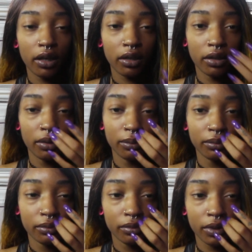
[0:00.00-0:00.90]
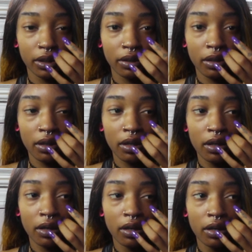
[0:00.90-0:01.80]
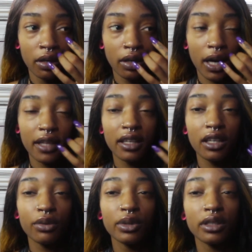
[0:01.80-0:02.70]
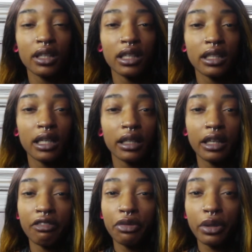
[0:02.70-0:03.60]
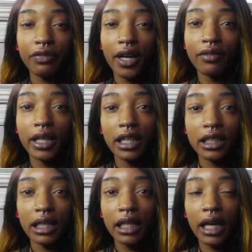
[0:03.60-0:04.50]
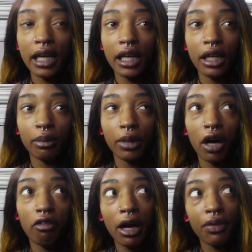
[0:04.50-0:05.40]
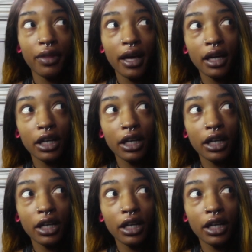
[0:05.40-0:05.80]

I think it was gonna take like 4 to 5 days, and it came around then.